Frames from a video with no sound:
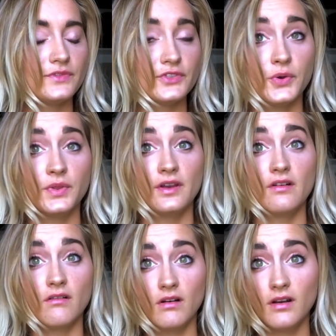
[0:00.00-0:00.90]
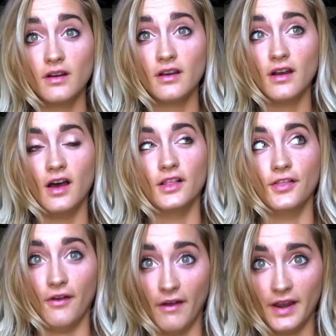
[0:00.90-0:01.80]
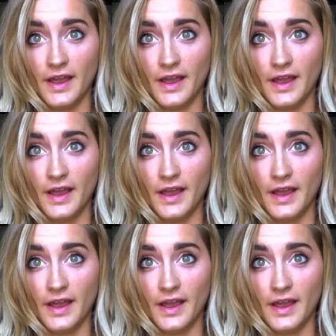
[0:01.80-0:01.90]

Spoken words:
So there are a lot,